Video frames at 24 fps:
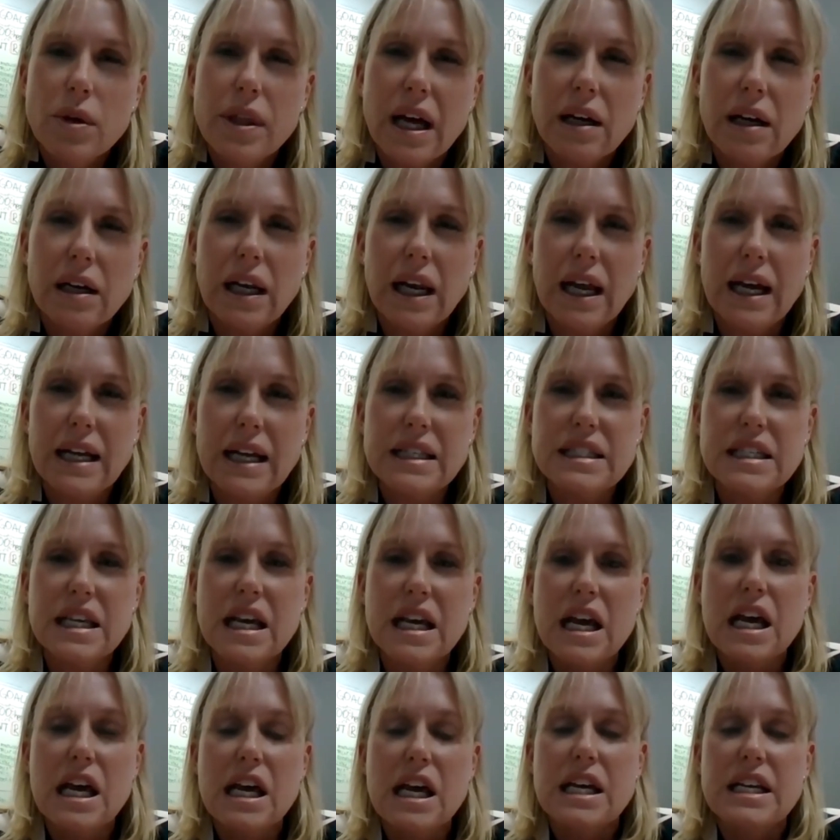with our clients
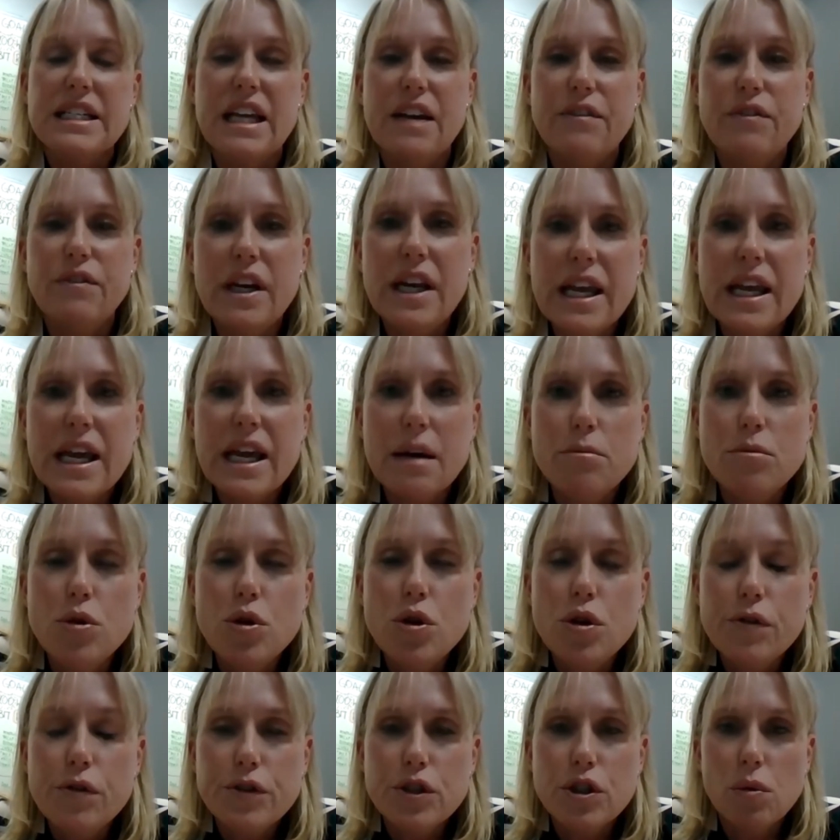definitely a
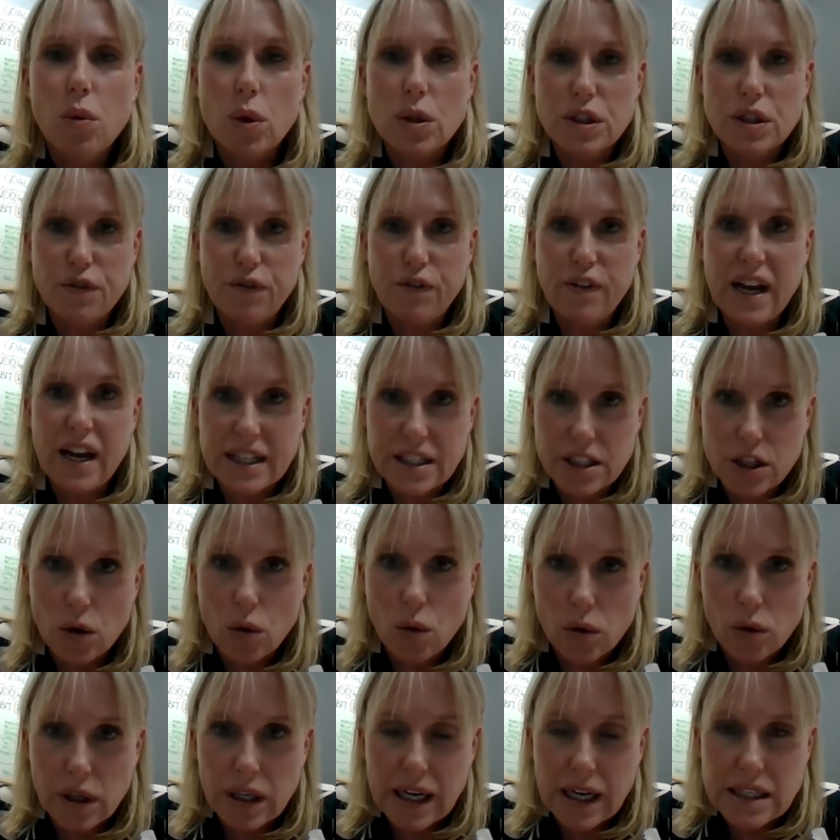move towards flatter
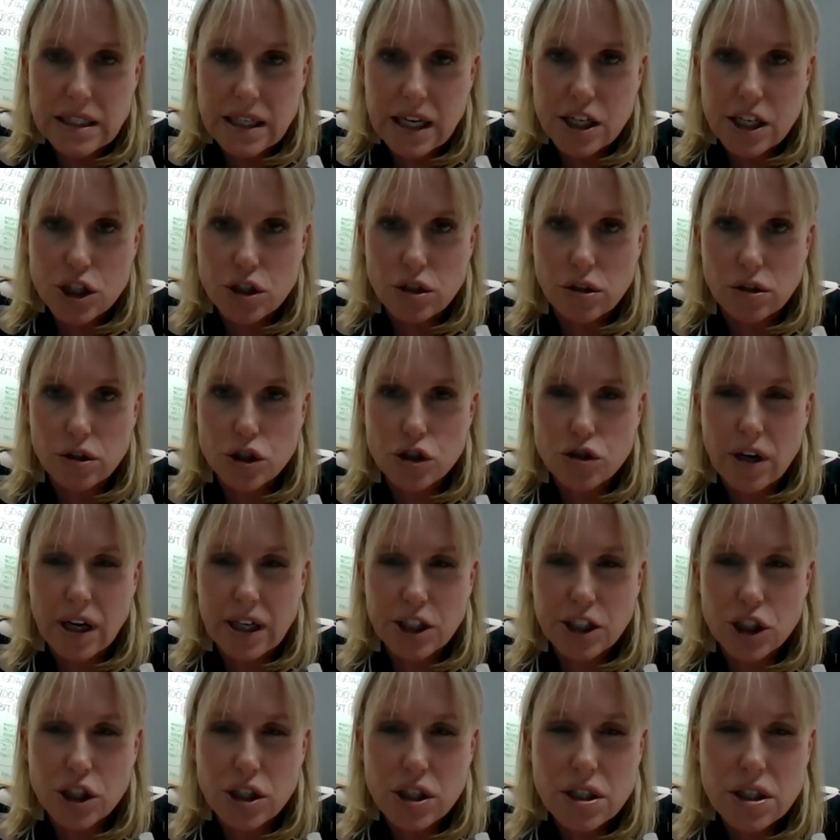organizational
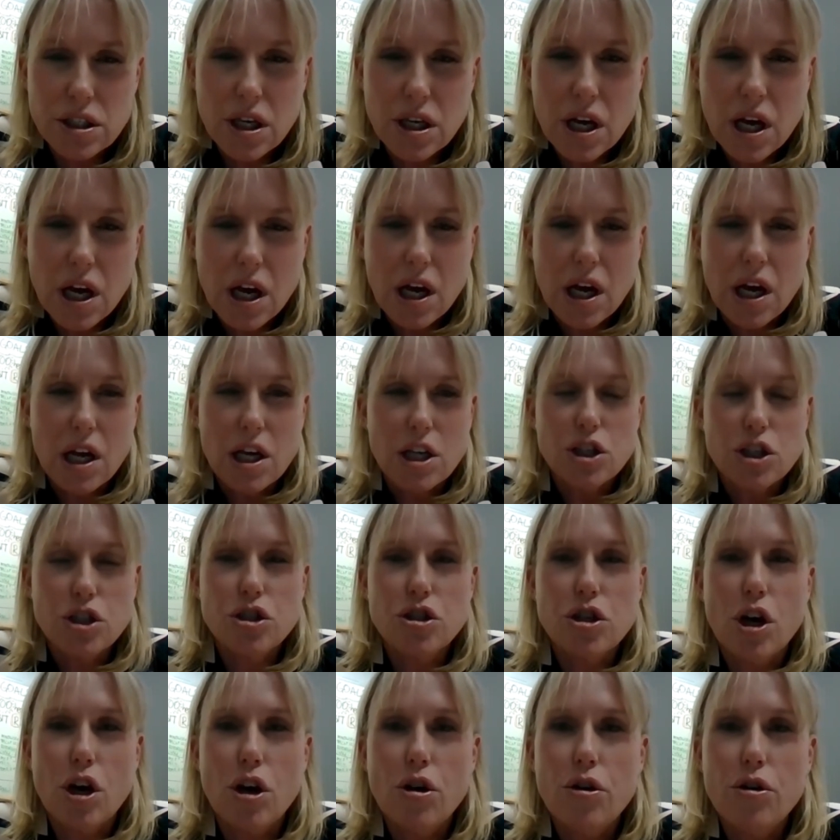structures.
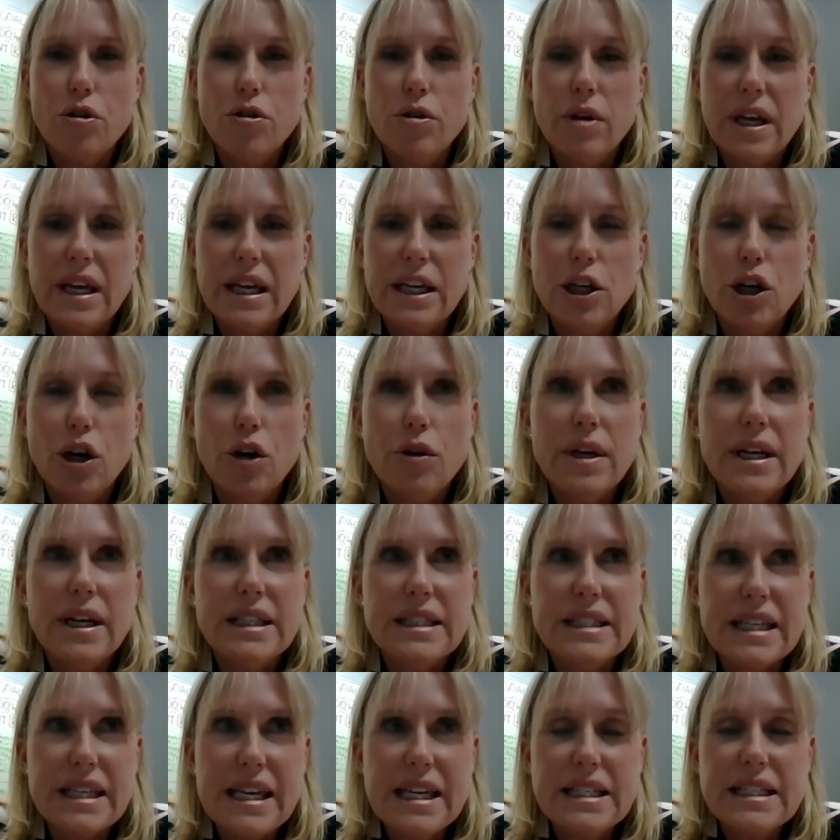So, you know,
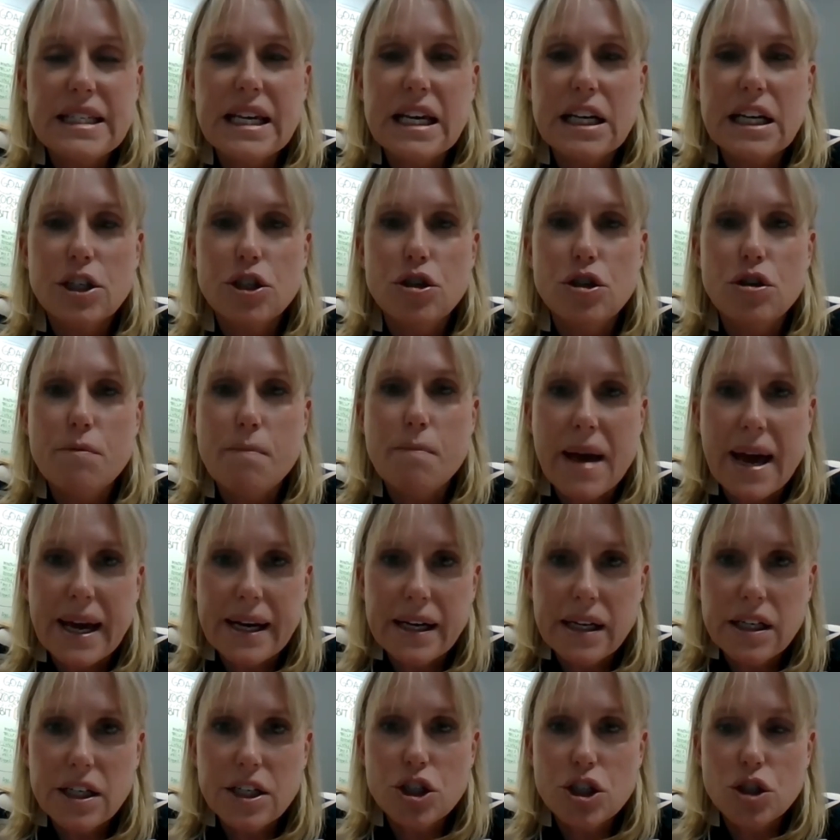it's easier to
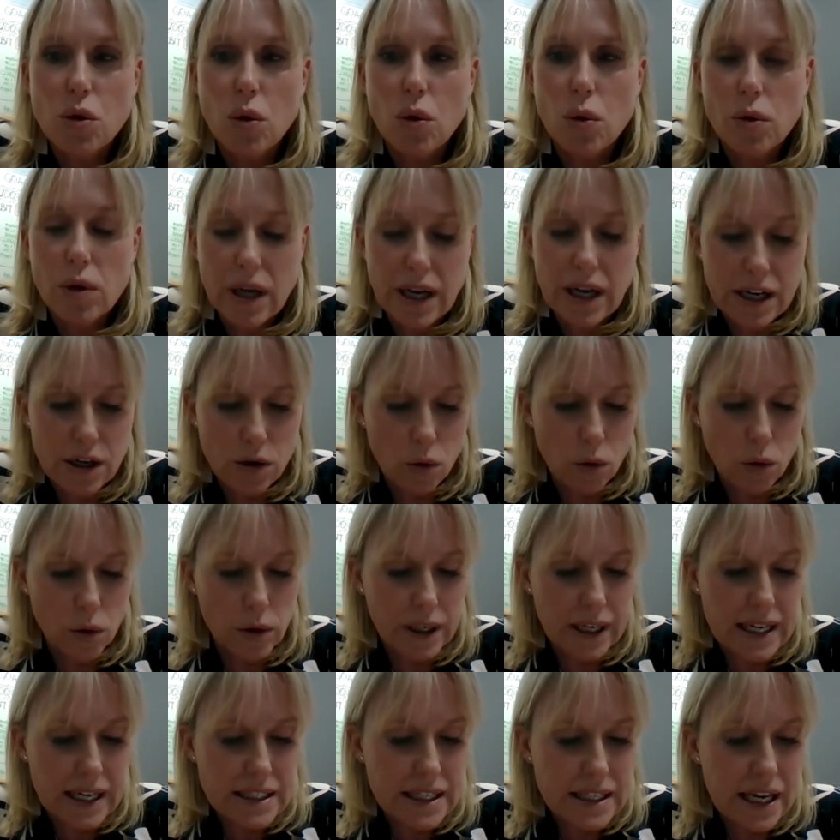manage an
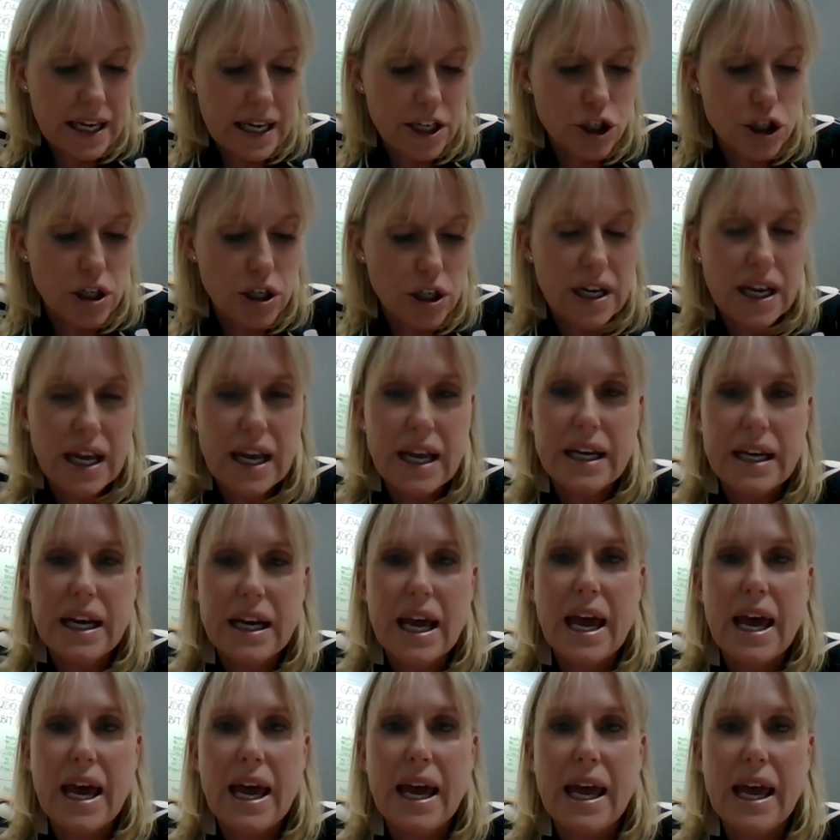organization in
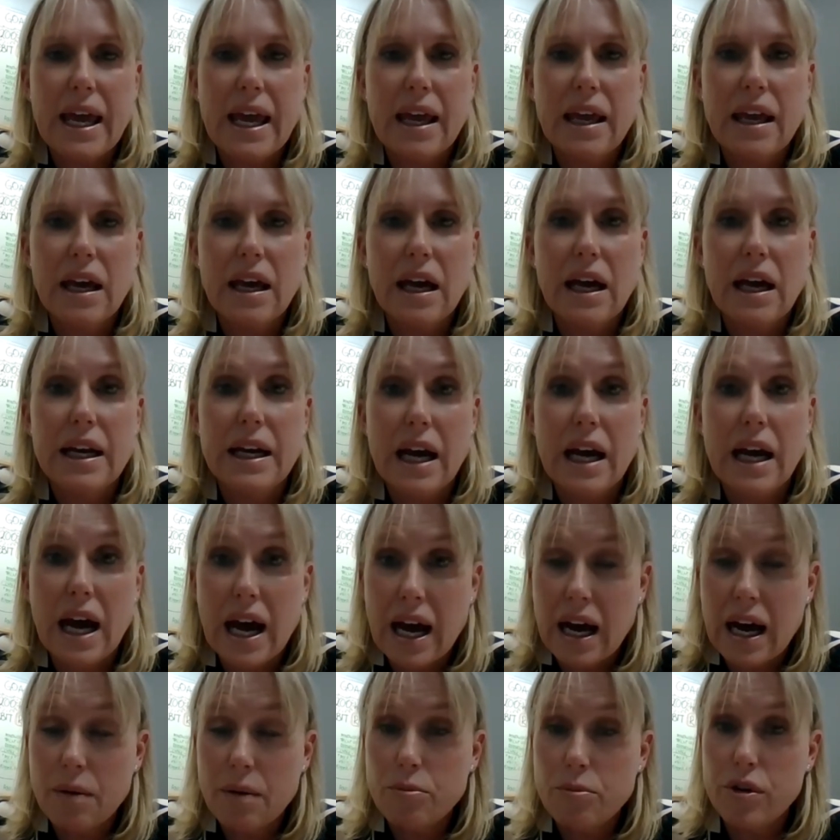a
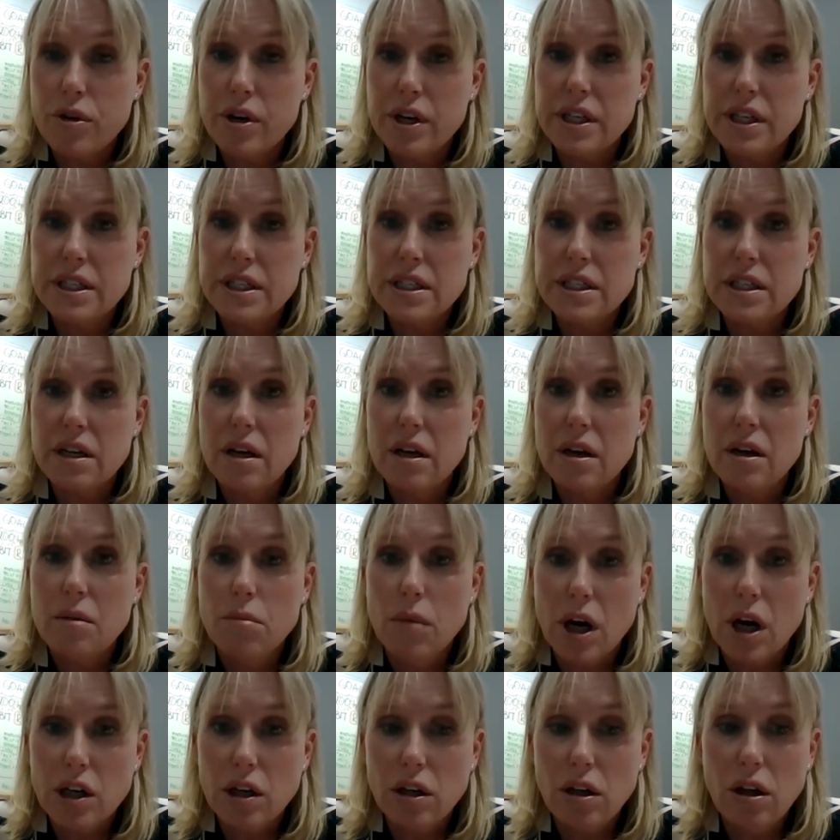hybrid
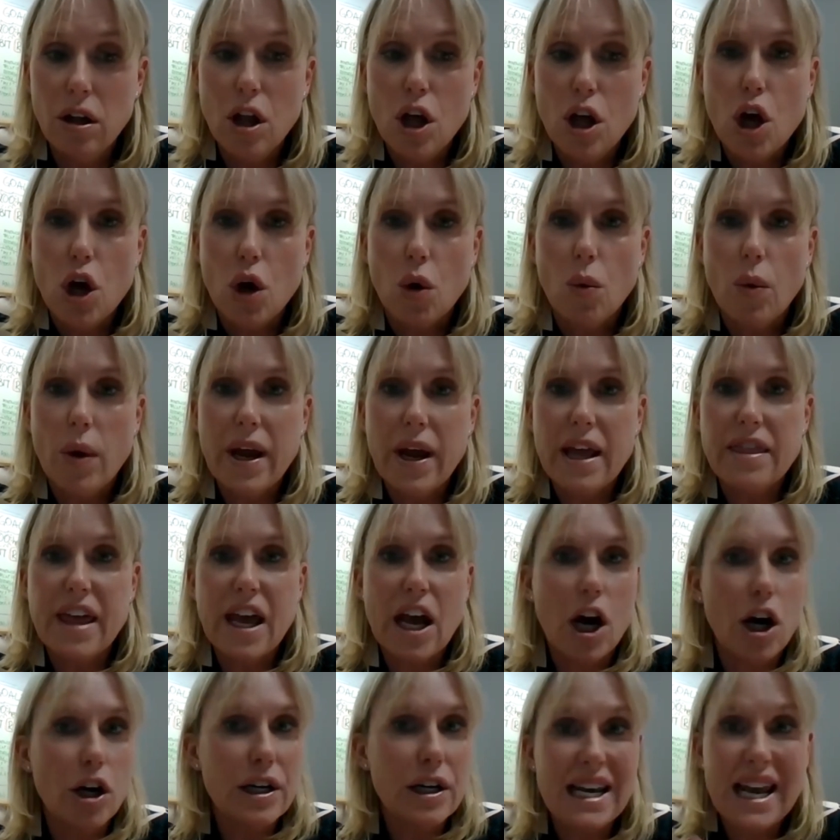model where
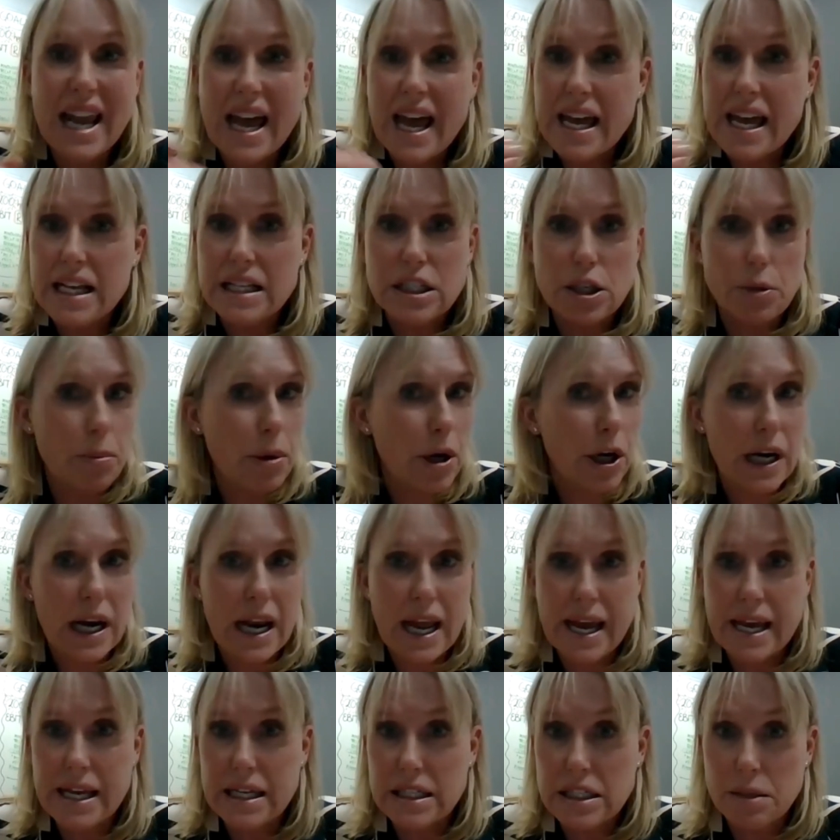there aren't layers upon
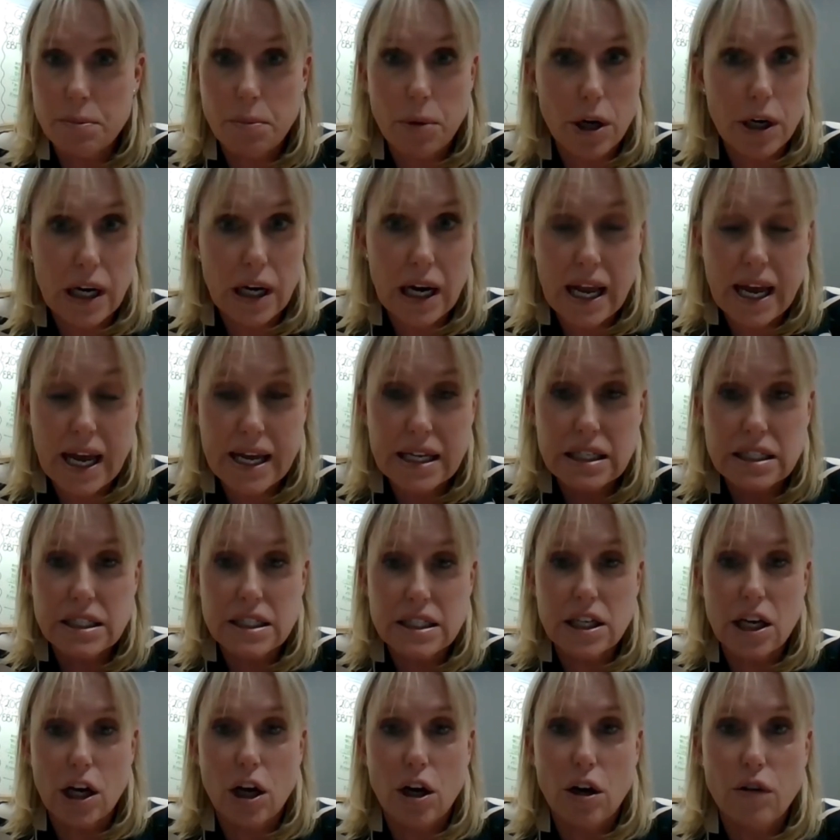layers upon
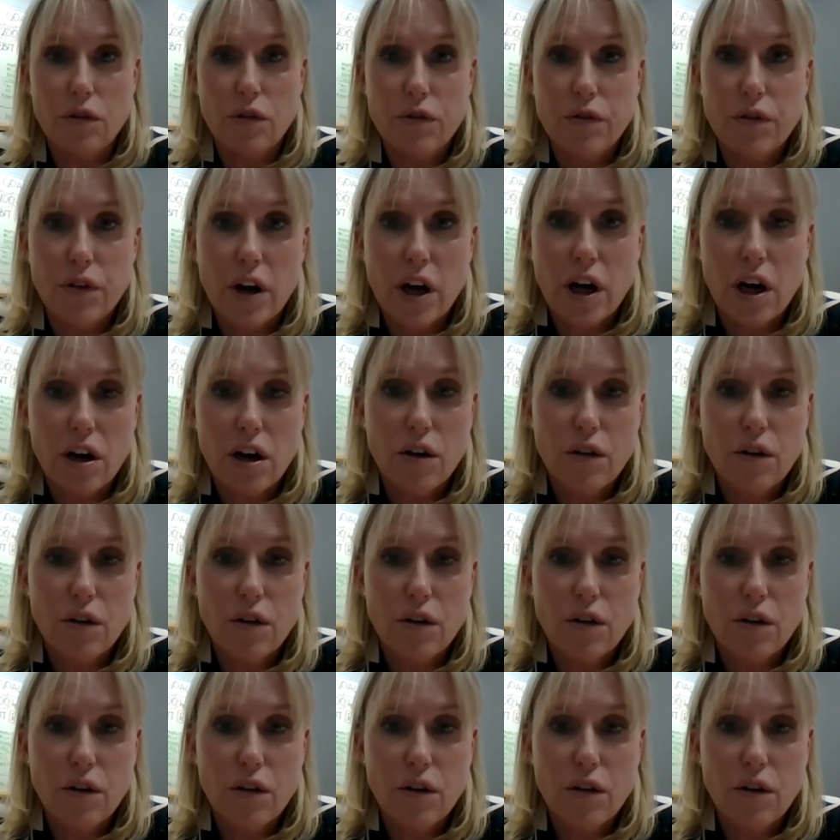layers of